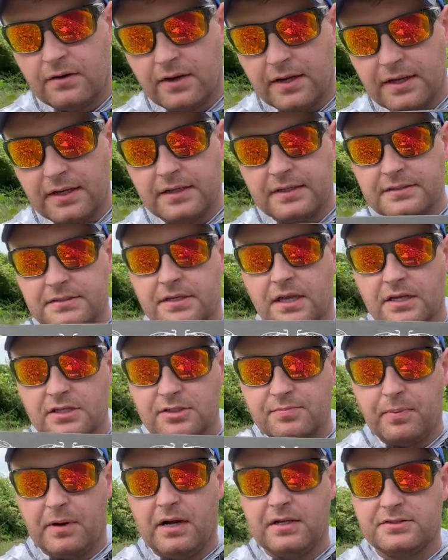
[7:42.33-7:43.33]
is
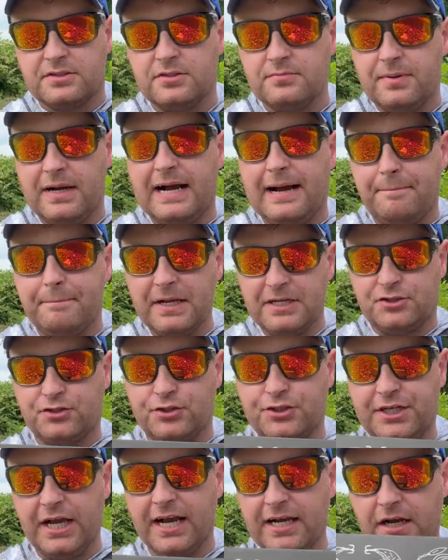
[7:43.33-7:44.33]
sponsored by
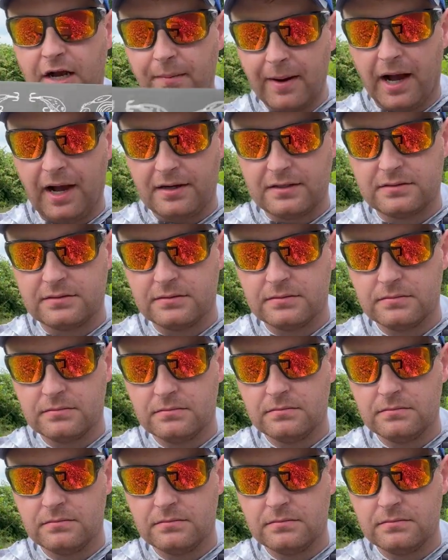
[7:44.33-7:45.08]
Mystery Tackle Box.